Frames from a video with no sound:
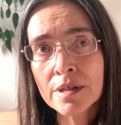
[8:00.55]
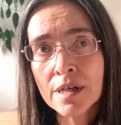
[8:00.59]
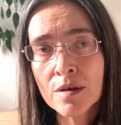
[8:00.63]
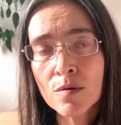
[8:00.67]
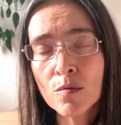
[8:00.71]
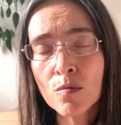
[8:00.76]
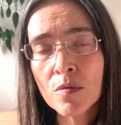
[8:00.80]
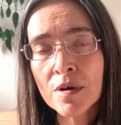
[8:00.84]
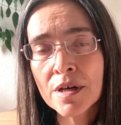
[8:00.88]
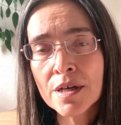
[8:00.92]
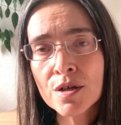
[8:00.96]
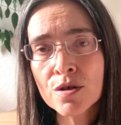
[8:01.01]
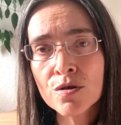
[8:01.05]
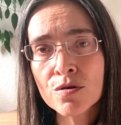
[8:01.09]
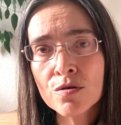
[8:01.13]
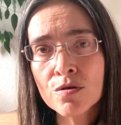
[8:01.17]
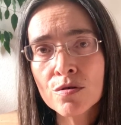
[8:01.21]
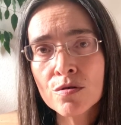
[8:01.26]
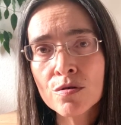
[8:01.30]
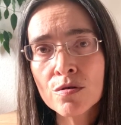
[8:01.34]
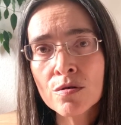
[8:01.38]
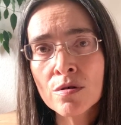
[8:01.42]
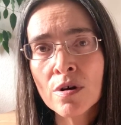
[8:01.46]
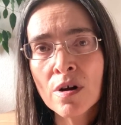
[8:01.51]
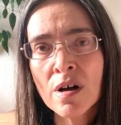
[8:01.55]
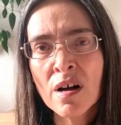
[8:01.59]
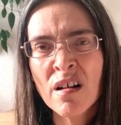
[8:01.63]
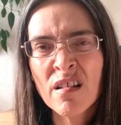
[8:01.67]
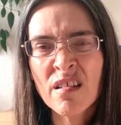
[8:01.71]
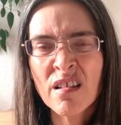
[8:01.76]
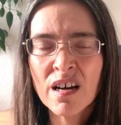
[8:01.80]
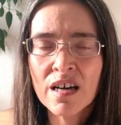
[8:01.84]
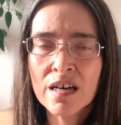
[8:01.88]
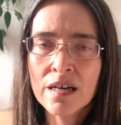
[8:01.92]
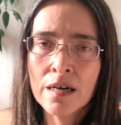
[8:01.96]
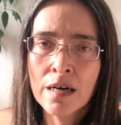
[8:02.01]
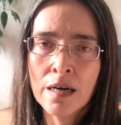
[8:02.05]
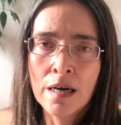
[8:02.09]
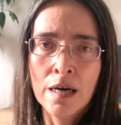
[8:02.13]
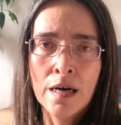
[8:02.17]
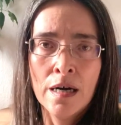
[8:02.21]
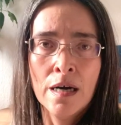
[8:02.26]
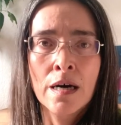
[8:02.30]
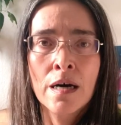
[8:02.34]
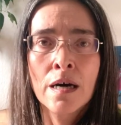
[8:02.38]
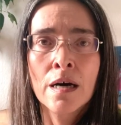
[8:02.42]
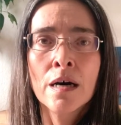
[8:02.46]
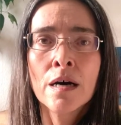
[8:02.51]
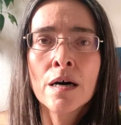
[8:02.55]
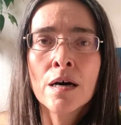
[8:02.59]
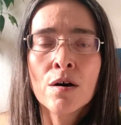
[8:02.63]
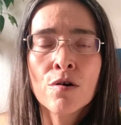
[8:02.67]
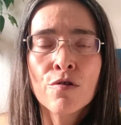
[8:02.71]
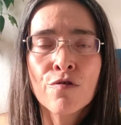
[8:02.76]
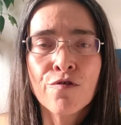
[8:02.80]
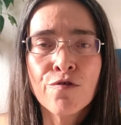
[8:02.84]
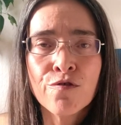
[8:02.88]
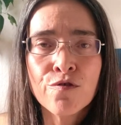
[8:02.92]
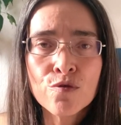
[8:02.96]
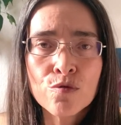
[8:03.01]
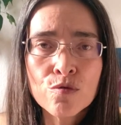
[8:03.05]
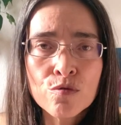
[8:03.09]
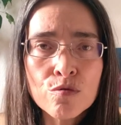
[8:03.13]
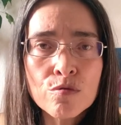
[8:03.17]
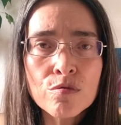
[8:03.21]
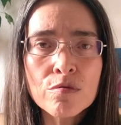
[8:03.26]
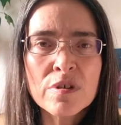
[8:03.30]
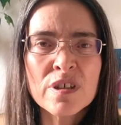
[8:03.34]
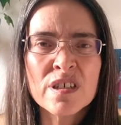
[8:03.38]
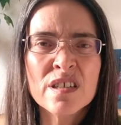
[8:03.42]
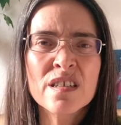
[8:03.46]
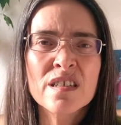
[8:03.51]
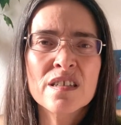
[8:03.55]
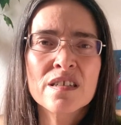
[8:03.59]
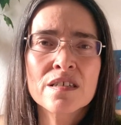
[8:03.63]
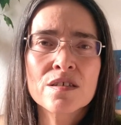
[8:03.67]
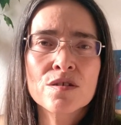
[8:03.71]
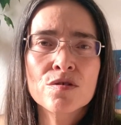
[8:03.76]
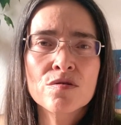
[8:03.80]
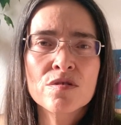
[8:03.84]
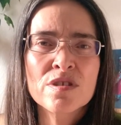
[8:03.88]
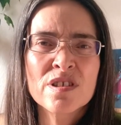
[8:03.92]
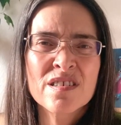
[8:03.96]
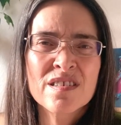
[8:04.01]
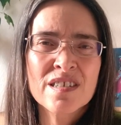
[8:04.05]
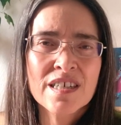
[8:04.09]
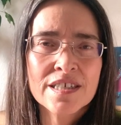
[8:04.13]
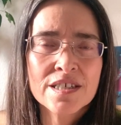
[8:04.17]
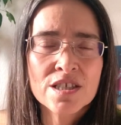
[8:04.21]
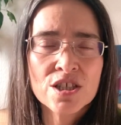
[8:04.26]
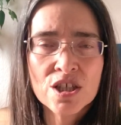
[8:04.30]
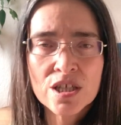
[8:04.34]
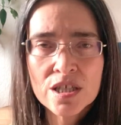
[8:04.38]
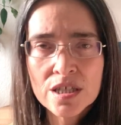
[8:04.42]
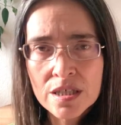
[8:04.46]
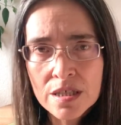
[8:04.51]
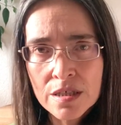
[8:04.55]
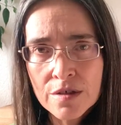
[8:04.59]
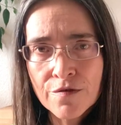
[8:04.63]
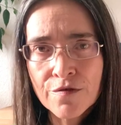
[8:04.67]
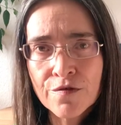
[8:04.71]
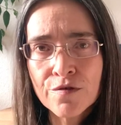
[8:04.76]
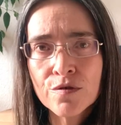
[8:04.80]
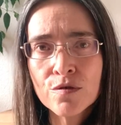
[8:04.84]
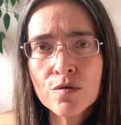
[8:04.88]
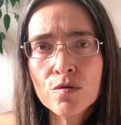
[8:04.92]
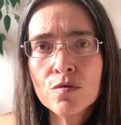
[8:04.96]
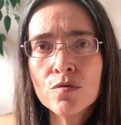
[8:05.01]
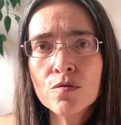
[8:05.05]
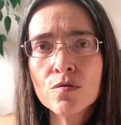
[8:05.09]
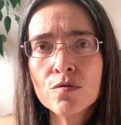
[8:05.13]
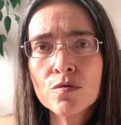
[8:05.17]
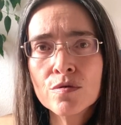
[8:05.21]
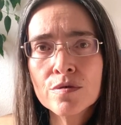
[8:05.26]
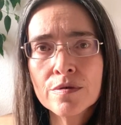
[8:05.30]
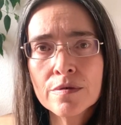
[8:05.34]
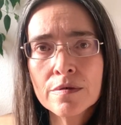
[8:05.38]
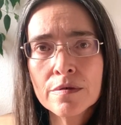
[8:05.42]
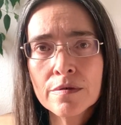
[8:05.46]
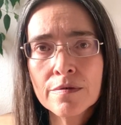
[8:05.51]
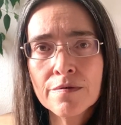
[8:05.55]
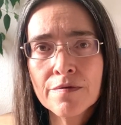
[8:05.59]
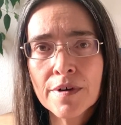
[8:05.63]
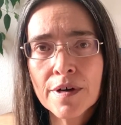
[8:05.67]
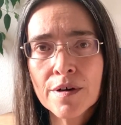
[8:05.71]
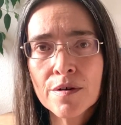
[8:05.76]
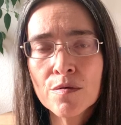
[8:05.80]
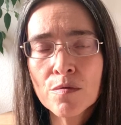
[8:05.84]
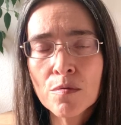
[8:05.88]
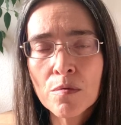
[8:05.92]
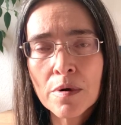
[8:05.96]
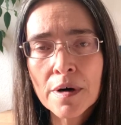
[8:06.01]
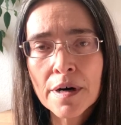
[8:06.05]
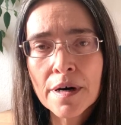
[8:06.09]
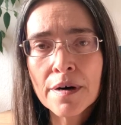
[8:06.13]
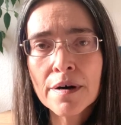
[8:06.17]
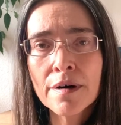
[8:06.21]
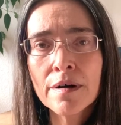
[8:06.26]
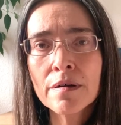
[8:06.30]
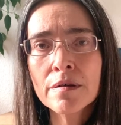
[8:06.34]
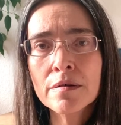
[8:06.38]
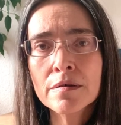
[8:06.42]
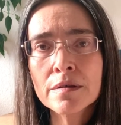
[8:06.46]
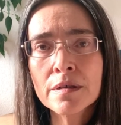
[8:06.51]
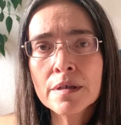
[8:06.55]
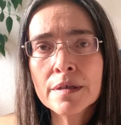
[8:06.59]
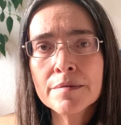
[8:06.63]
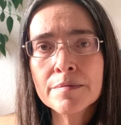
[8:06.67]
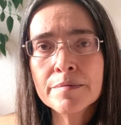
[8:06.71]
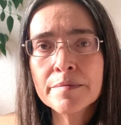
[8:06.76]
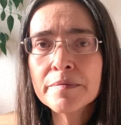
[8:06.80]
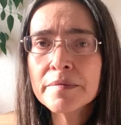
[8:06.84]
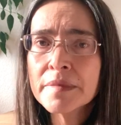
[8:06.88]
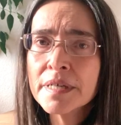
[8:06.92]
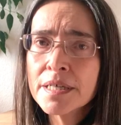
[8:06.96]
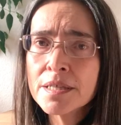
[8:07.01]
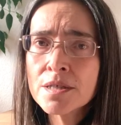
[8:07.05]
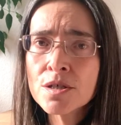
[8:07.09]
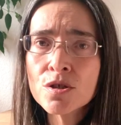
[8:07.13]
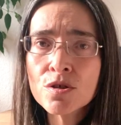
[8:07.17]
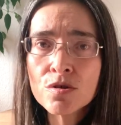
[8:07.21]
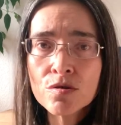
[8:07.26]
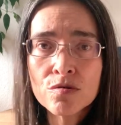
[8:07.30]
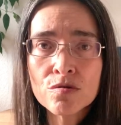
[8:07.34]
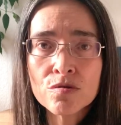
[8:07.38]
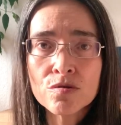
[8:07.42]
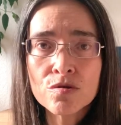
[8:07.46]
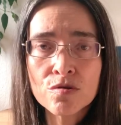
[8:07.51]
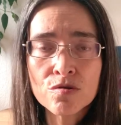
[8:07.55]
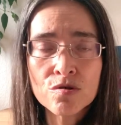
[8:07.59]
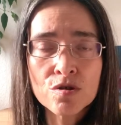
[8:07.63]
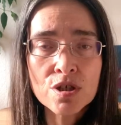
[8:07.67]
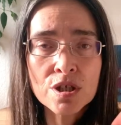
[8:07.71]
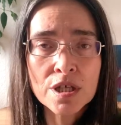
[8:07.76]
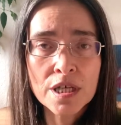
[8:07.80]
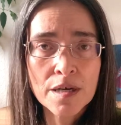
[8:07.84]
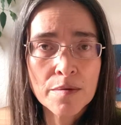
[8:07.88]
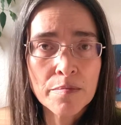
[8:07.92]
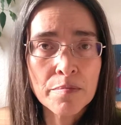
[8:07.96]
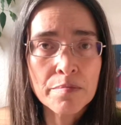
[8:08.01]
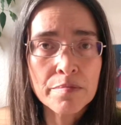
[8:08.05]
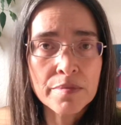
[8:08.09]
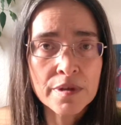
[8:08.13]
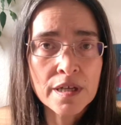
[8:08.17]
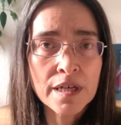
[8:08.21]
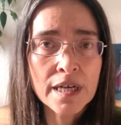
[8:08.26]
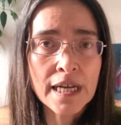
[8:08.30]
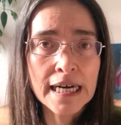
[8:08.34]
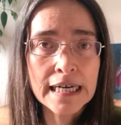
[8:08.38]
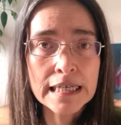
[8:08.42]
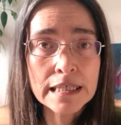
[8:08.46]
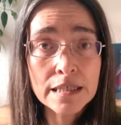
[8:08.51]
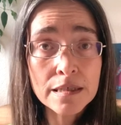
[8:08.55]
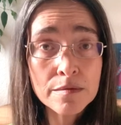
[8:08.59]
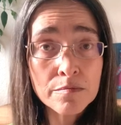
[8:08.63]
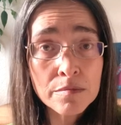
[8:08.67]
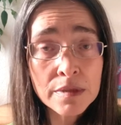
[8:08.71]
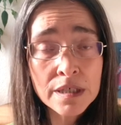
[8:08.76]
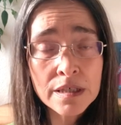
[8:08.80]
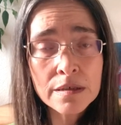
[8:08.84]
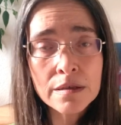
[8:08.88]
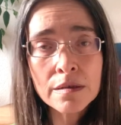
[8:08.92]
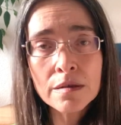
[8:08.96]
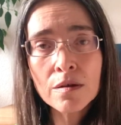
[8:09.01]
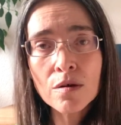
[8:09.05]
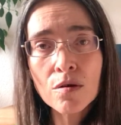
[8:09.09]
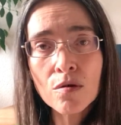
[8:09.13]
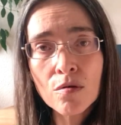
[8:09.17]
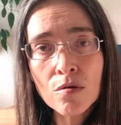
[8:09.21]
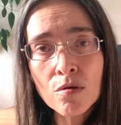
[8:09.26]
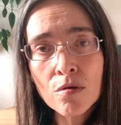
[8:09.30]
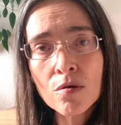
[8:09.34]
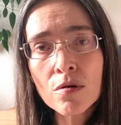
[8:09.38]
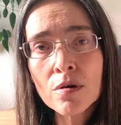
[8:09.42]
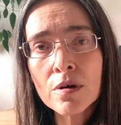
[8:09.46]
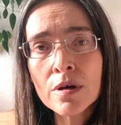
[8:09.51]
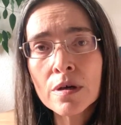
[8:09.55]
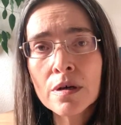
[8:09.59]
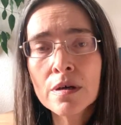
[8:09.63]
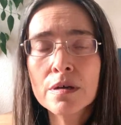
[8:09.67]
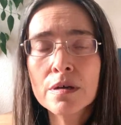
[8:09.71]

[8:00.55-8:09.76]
that when you're like full and you didn't digest the food very well, it's good to skip the next meal or